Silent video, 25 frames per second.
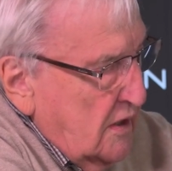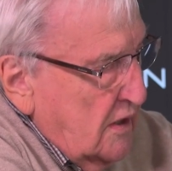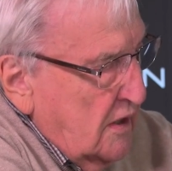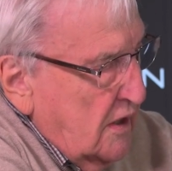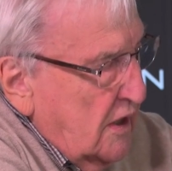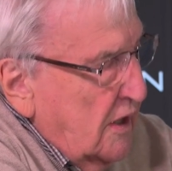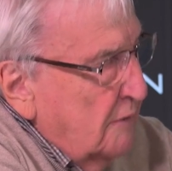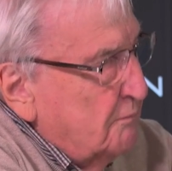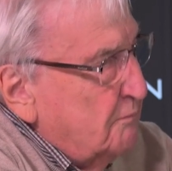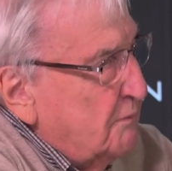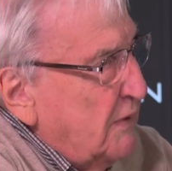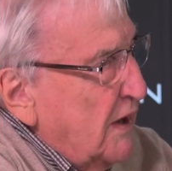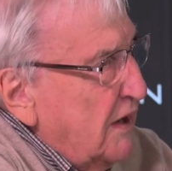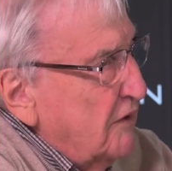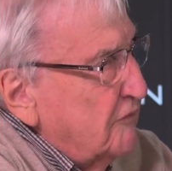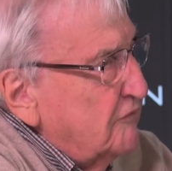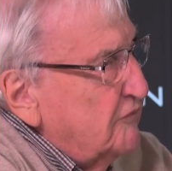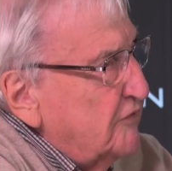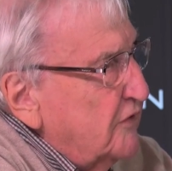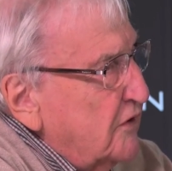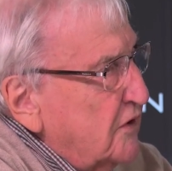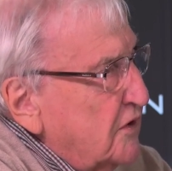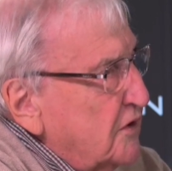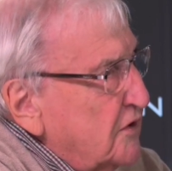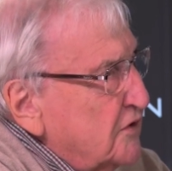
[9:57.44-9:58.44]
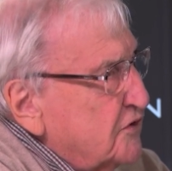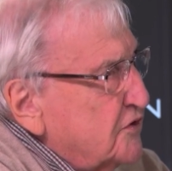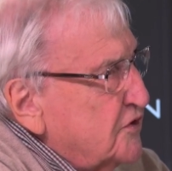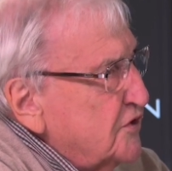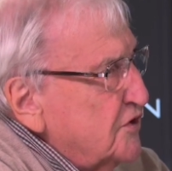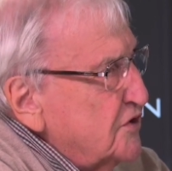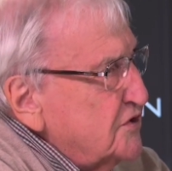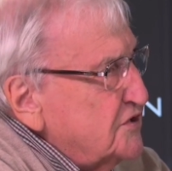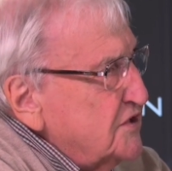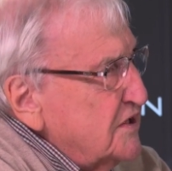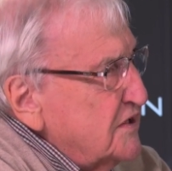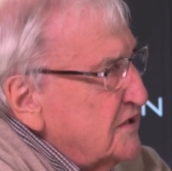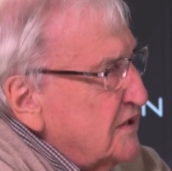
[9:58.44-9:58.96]
above
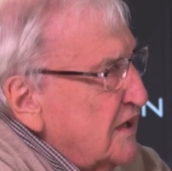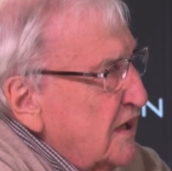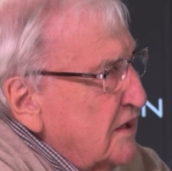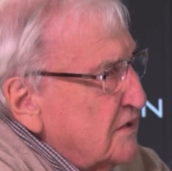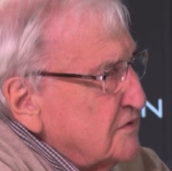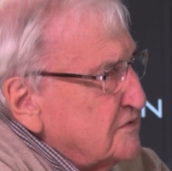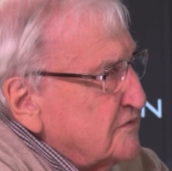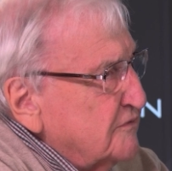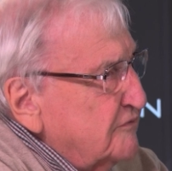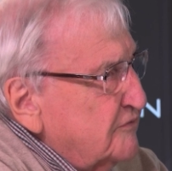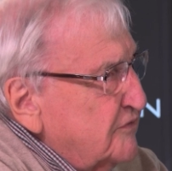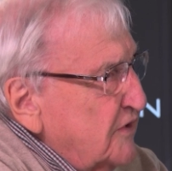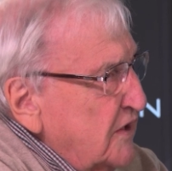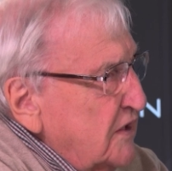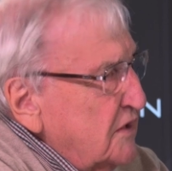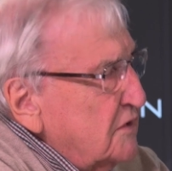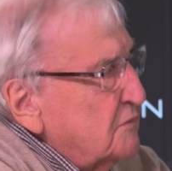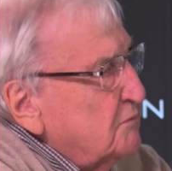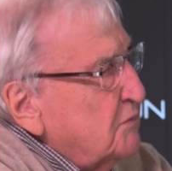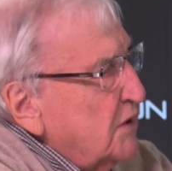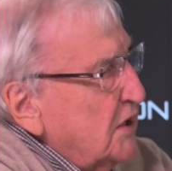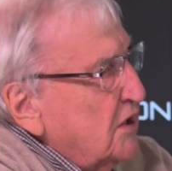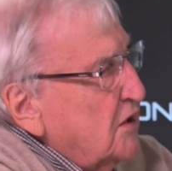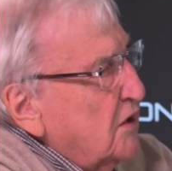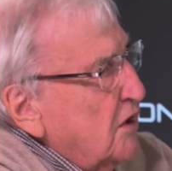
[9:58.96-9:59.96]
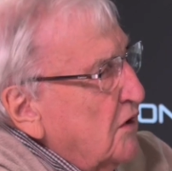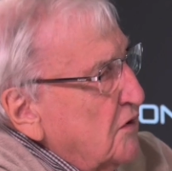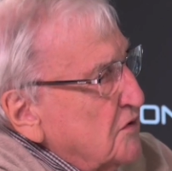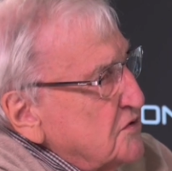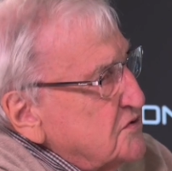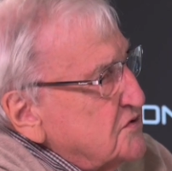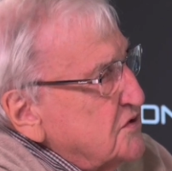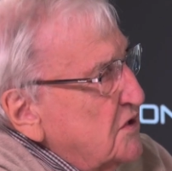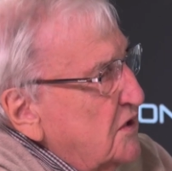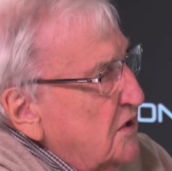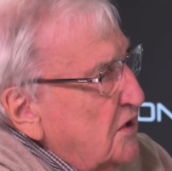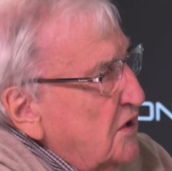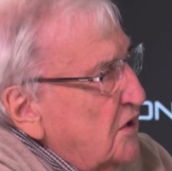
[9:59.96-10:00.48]
30,000 feet
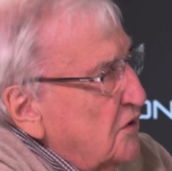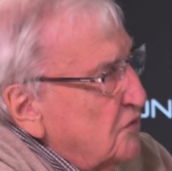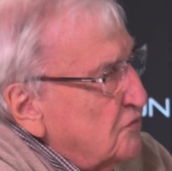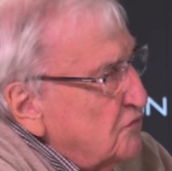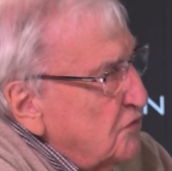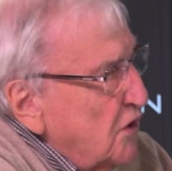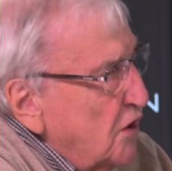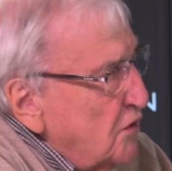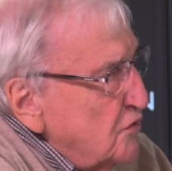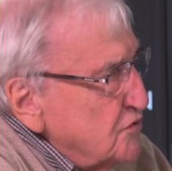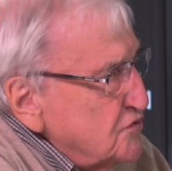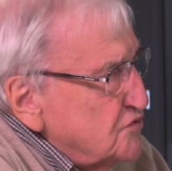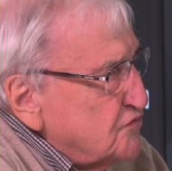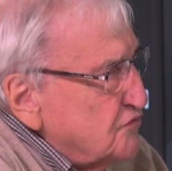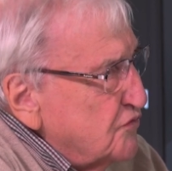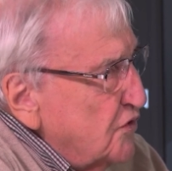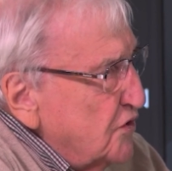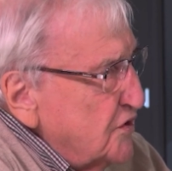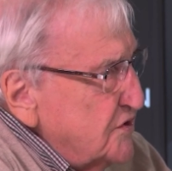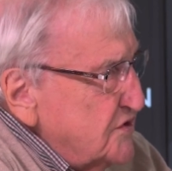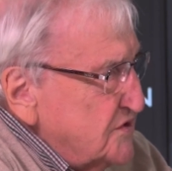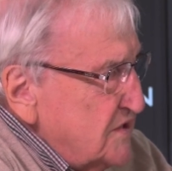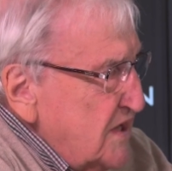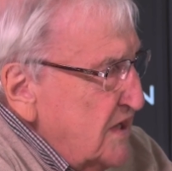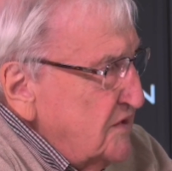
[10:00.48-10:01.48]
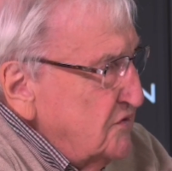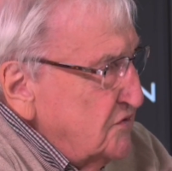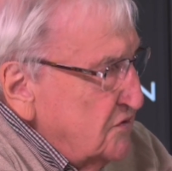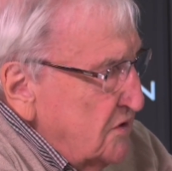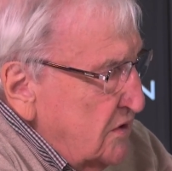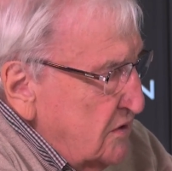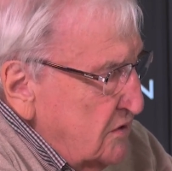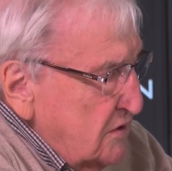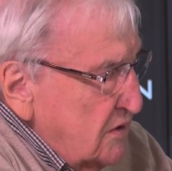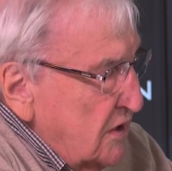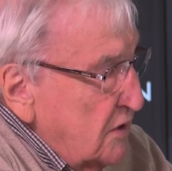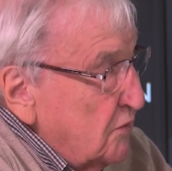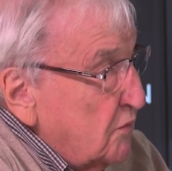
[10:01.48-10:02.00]
because Rolls-Royce, and
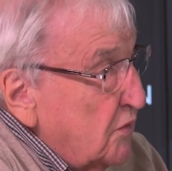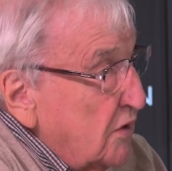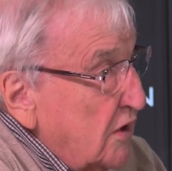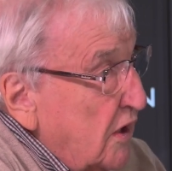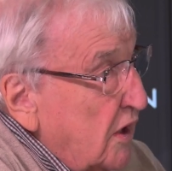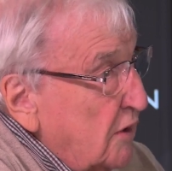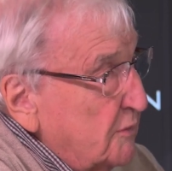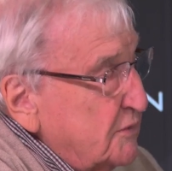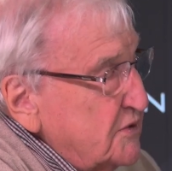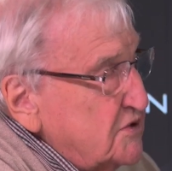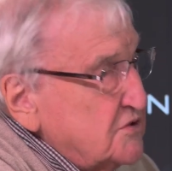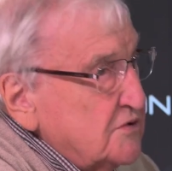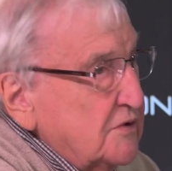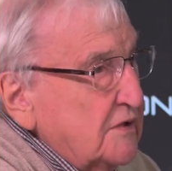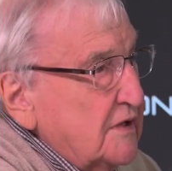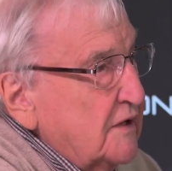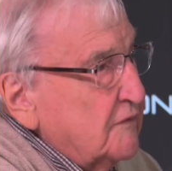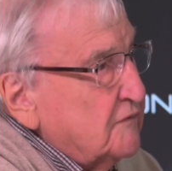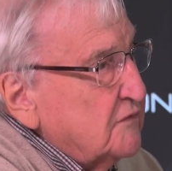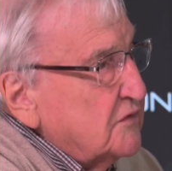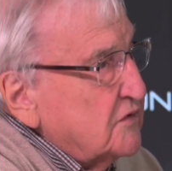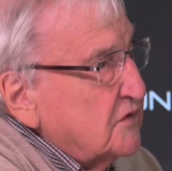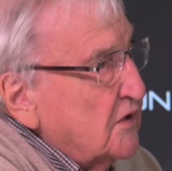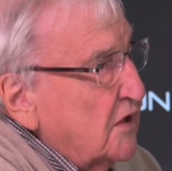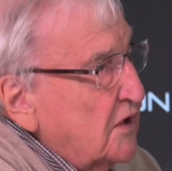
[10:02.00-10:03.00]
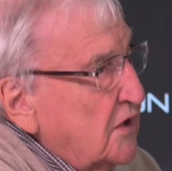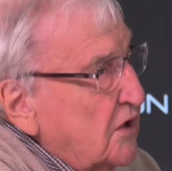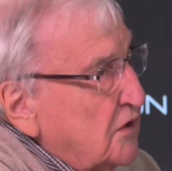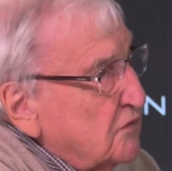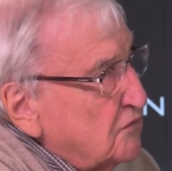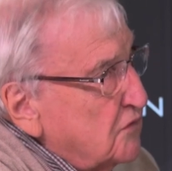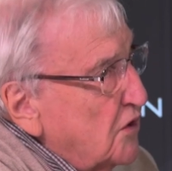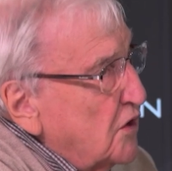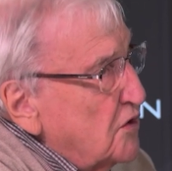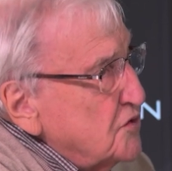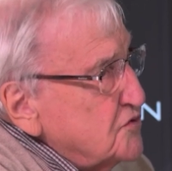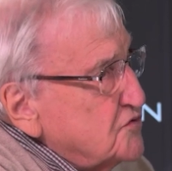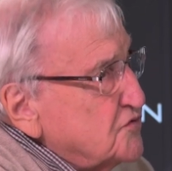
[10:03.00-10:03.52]
they were RB211s,
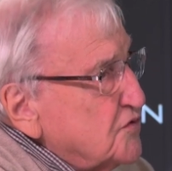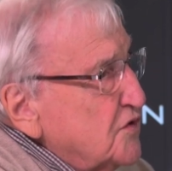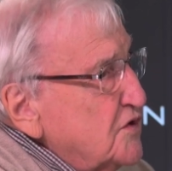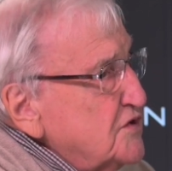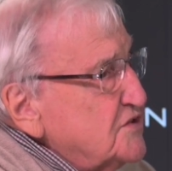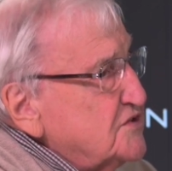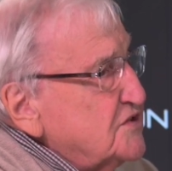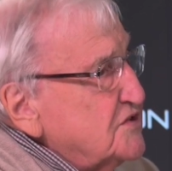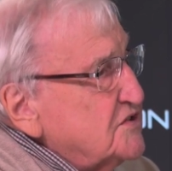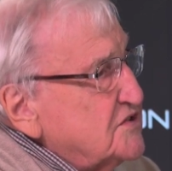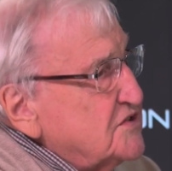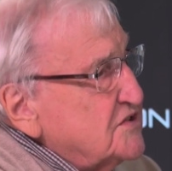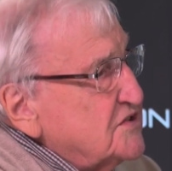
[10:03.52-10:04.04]
Rolls-Royce had